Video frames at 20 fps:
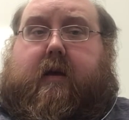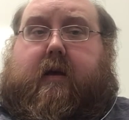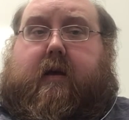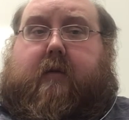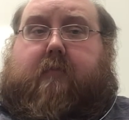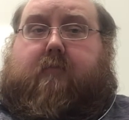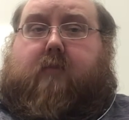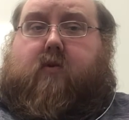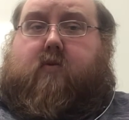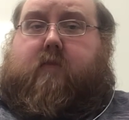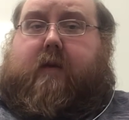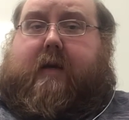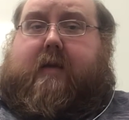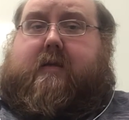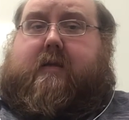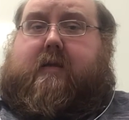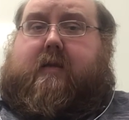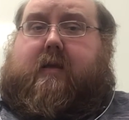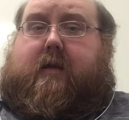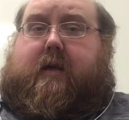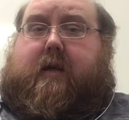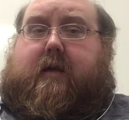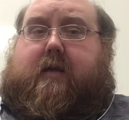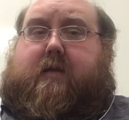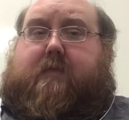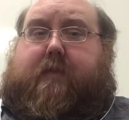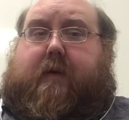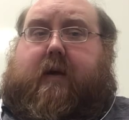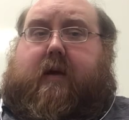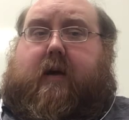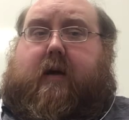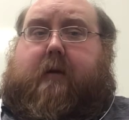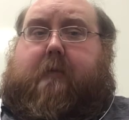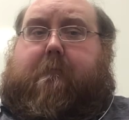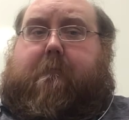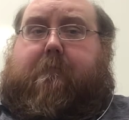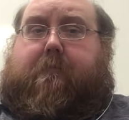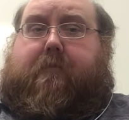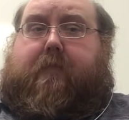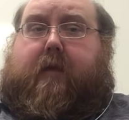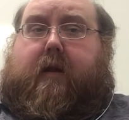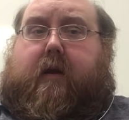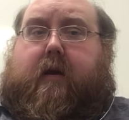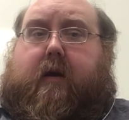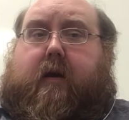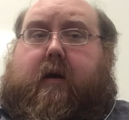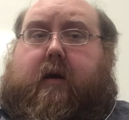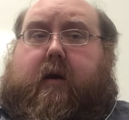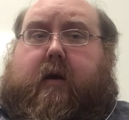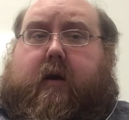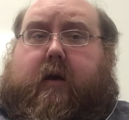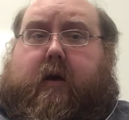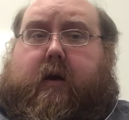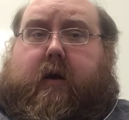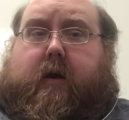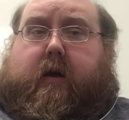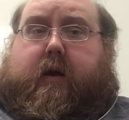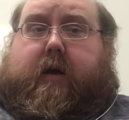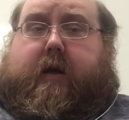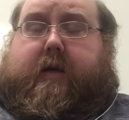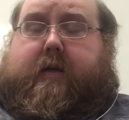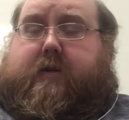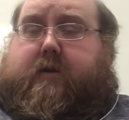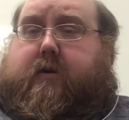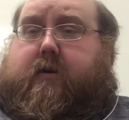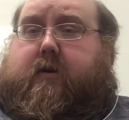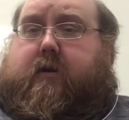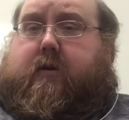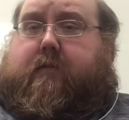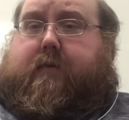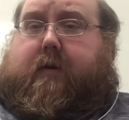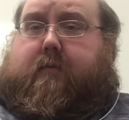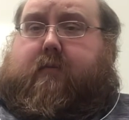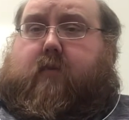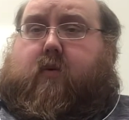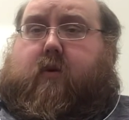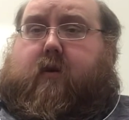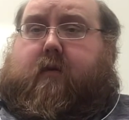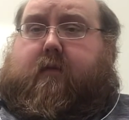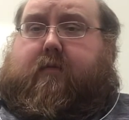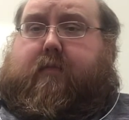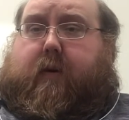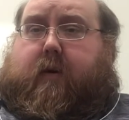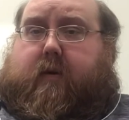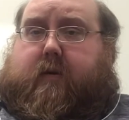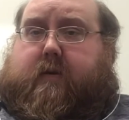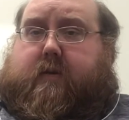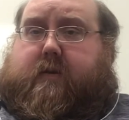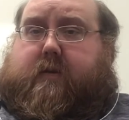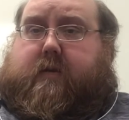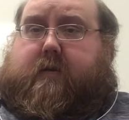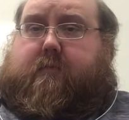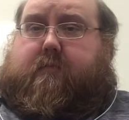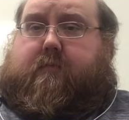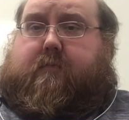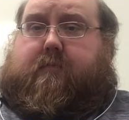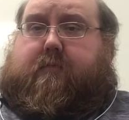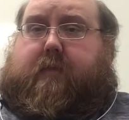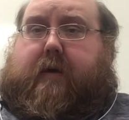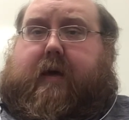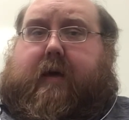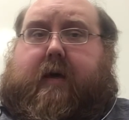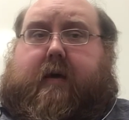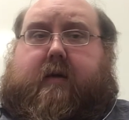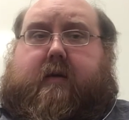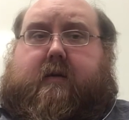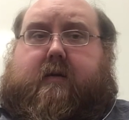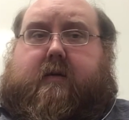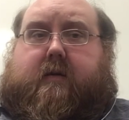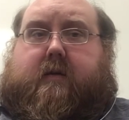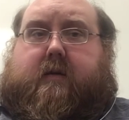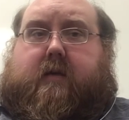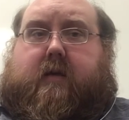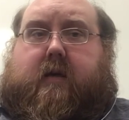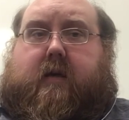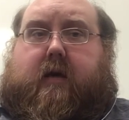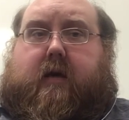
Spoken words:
More recently, it's become, in truth, a bit more burdensome because